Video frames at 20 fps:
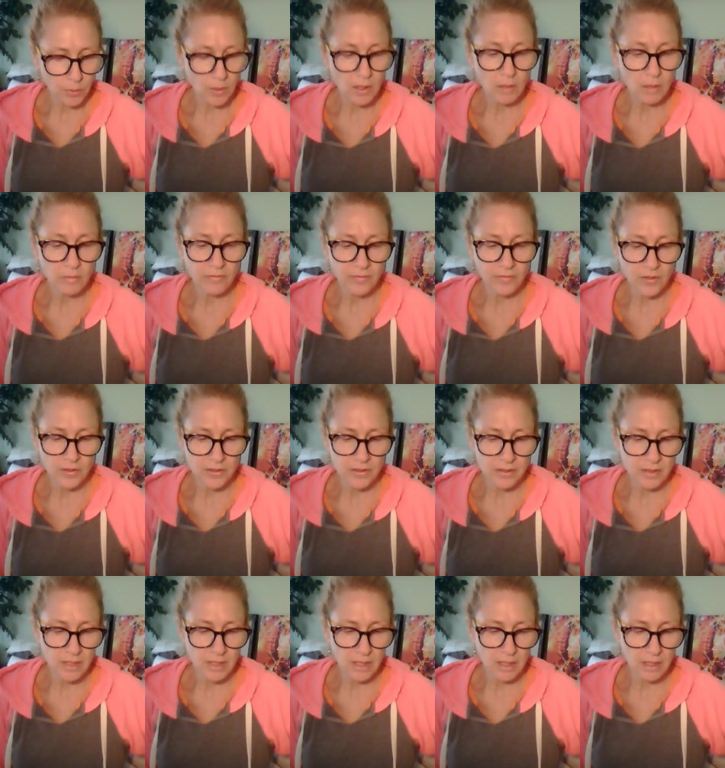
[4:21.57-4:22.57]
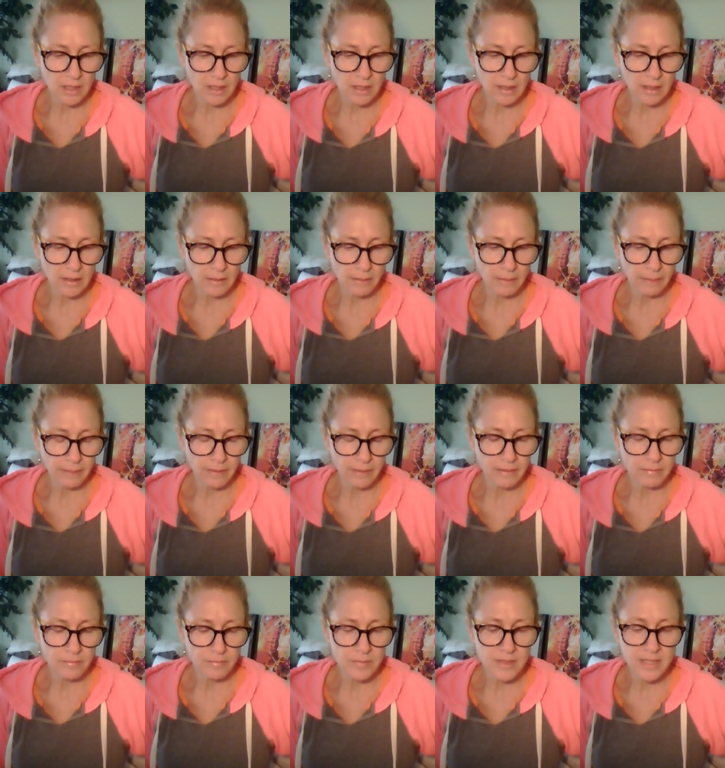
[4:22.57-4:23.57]
um, first the uh,
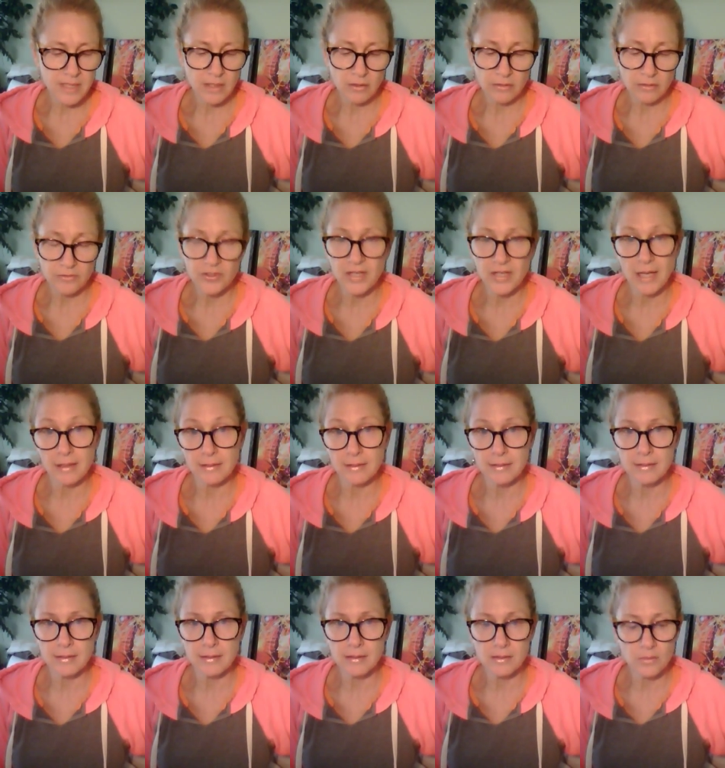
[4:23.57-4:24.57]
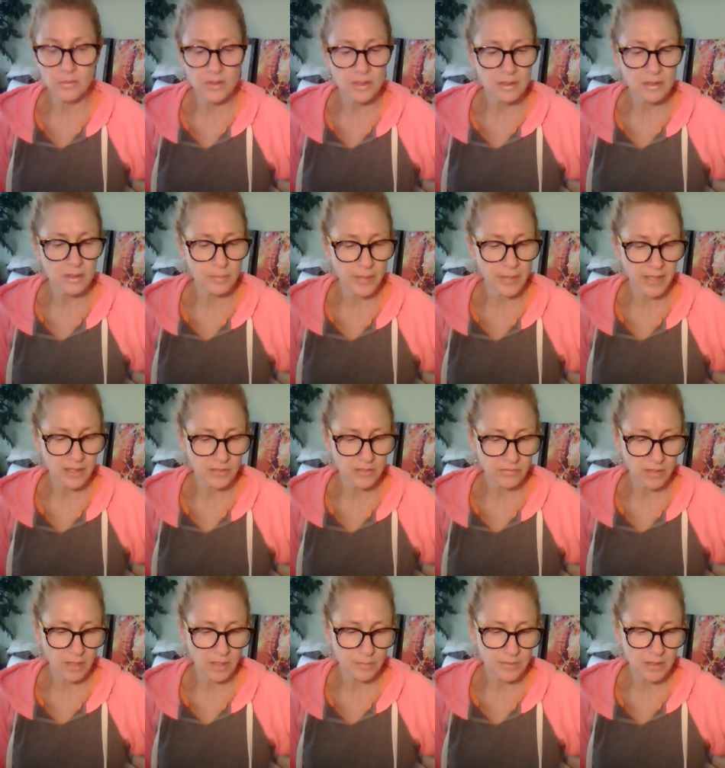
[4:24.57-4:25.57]
the Seeker of Chalices, which is the Page
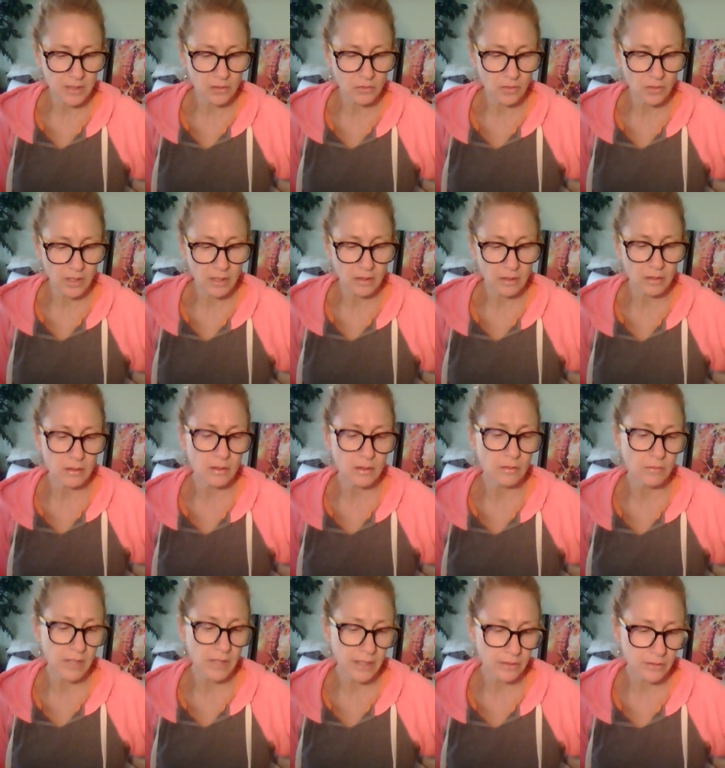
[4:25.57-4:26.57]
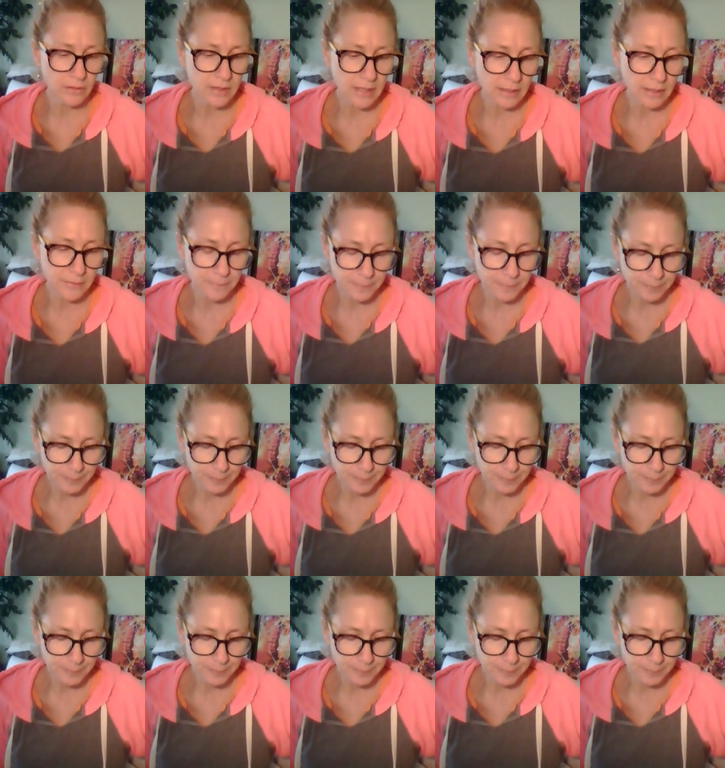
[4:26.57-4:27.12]
of Cups in, in the regular deck,